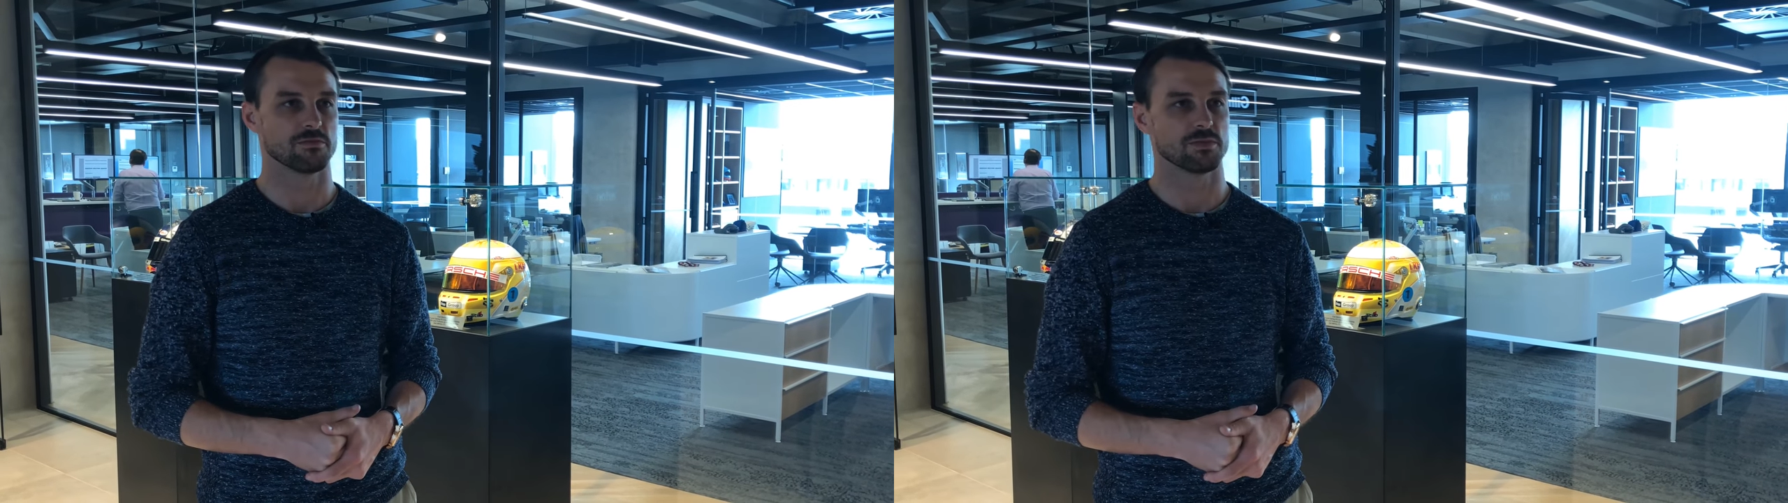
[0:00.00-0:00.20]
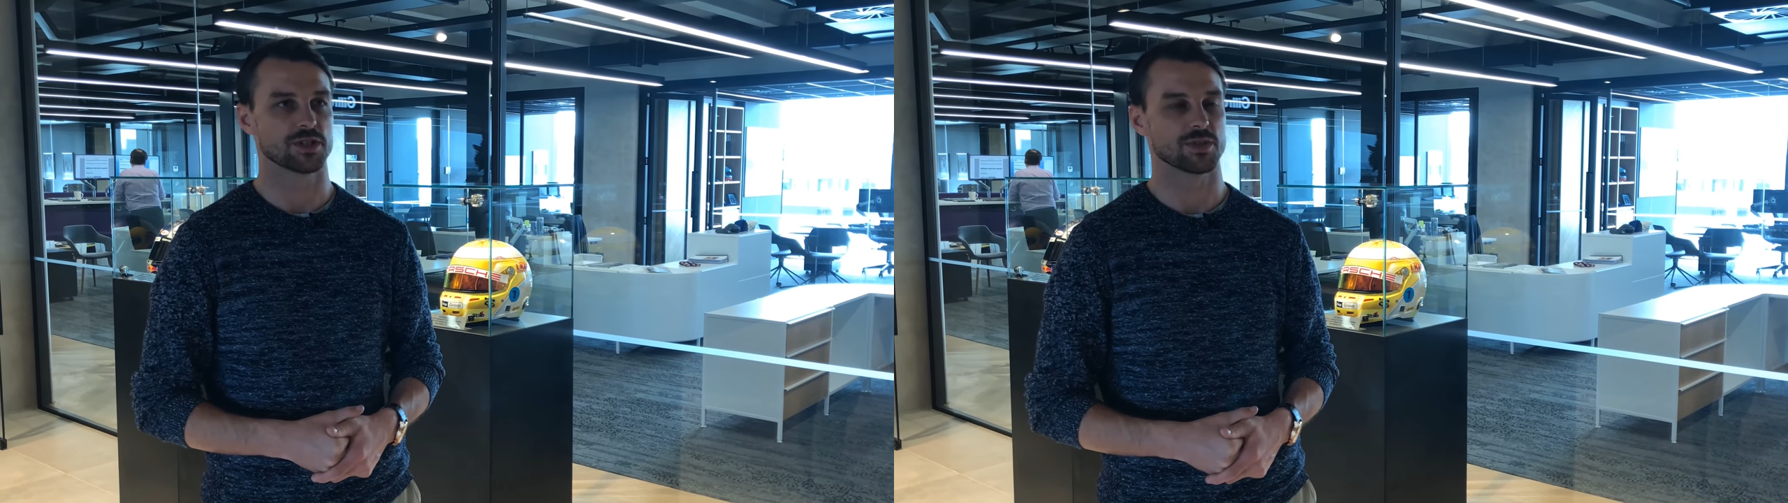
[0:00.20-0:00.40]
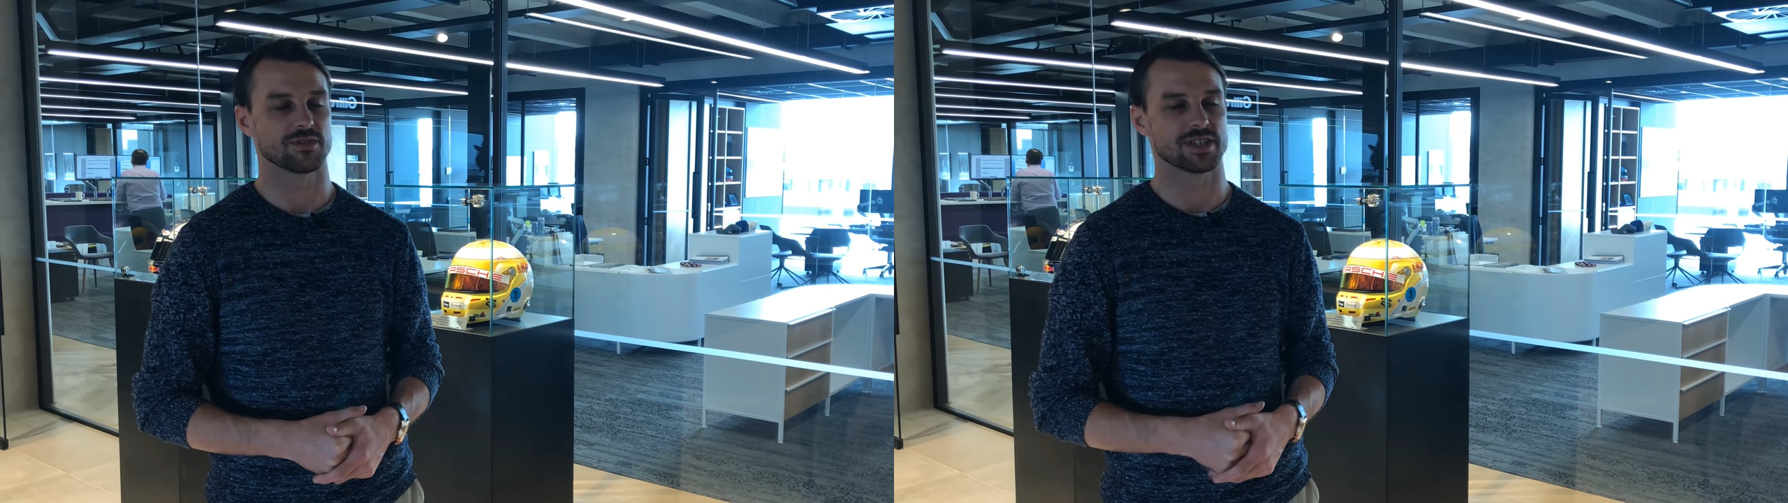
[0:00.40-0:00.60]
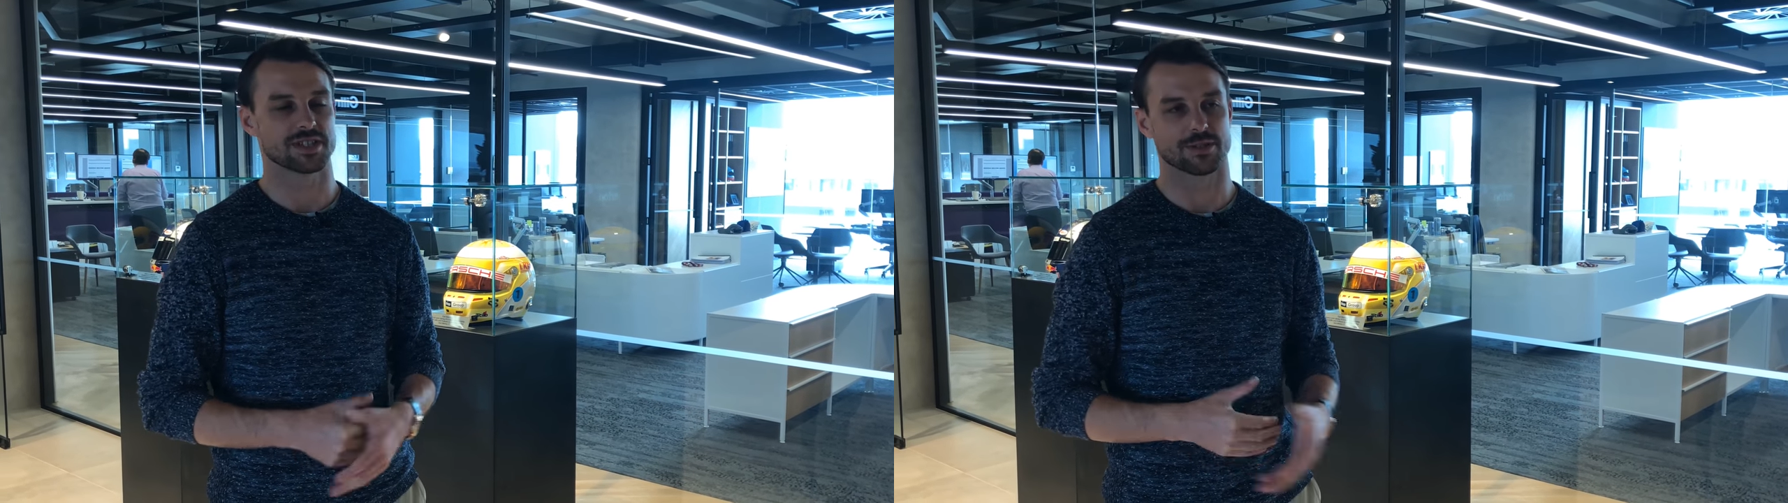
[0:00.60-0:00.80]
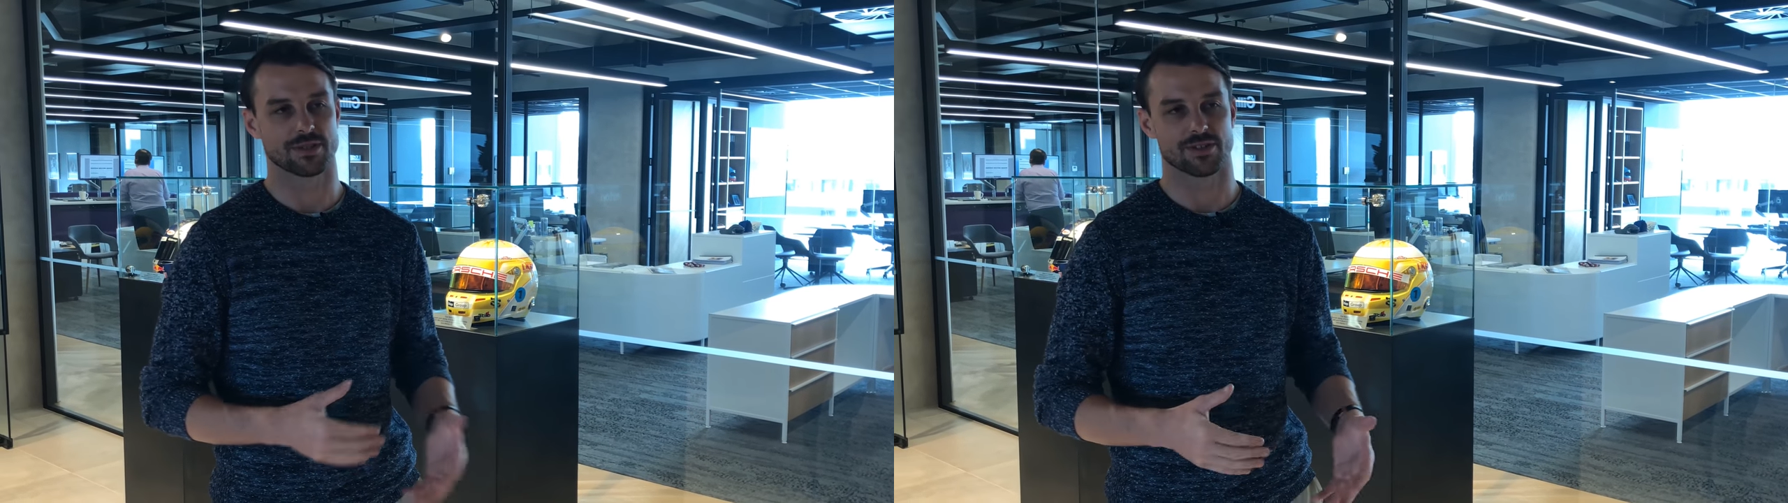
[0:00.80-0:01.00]
between
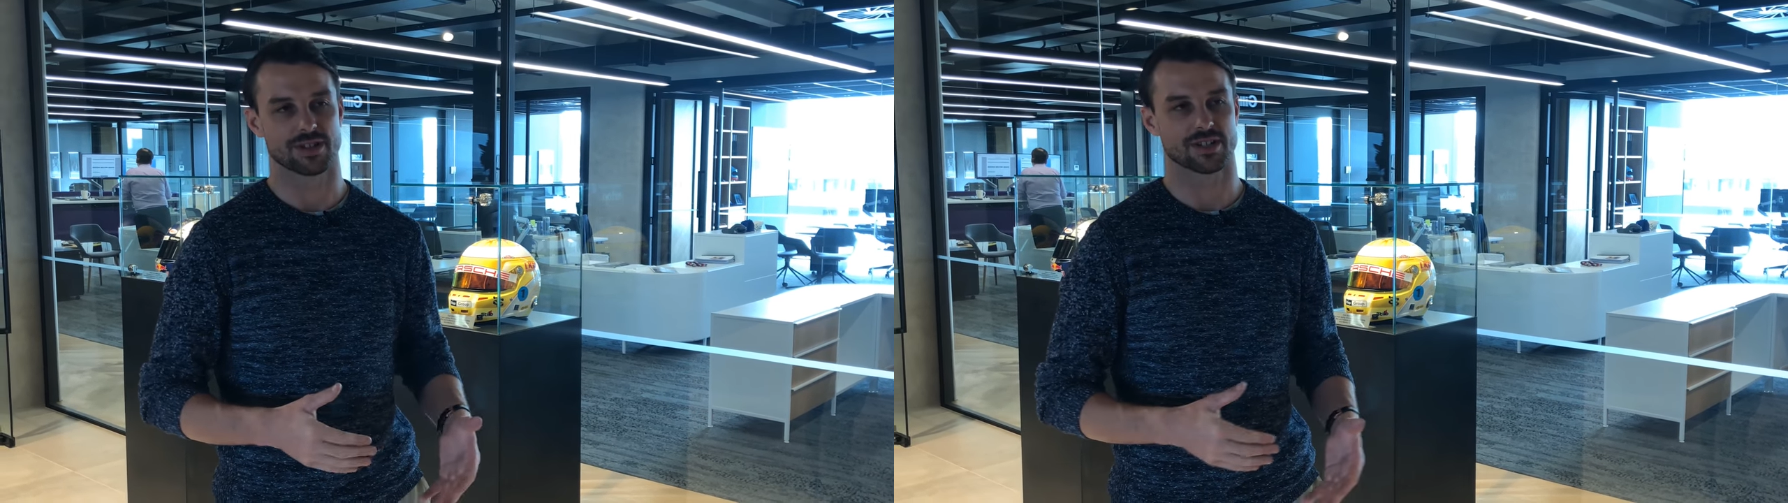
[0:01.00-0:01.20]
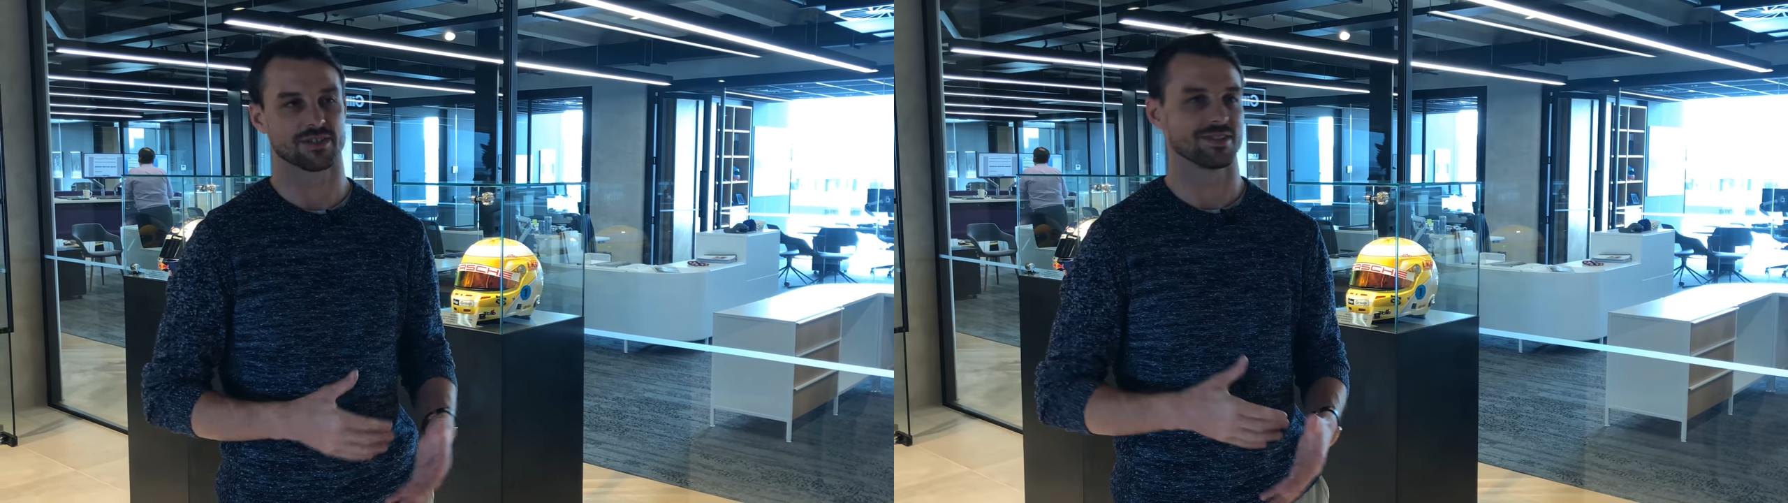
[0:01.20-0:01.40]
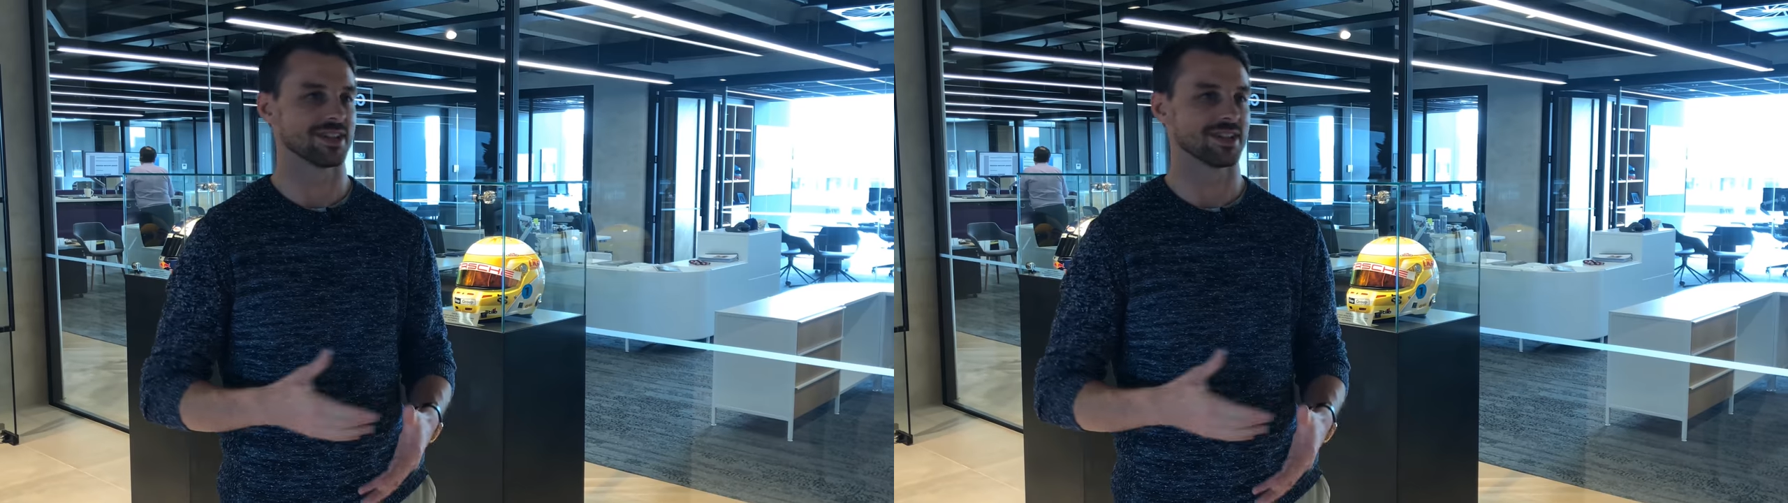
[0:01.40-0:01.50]
racing in America,